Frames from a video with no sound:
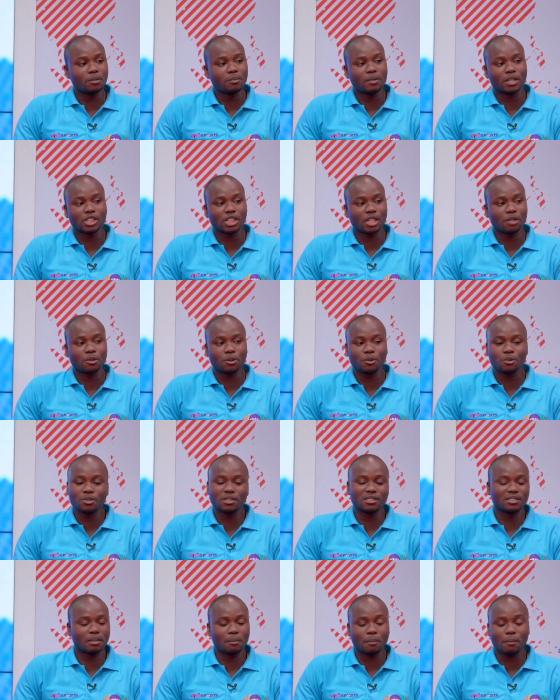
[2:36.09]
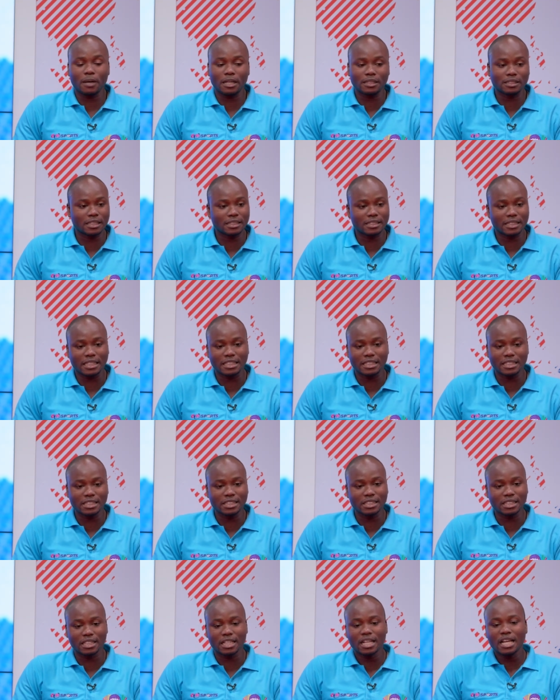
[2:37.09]
Lomachenko, who is a master
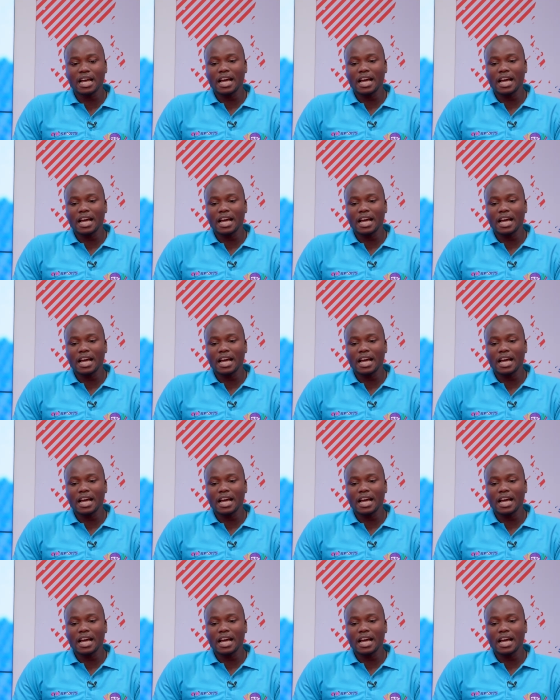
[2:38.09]
technician.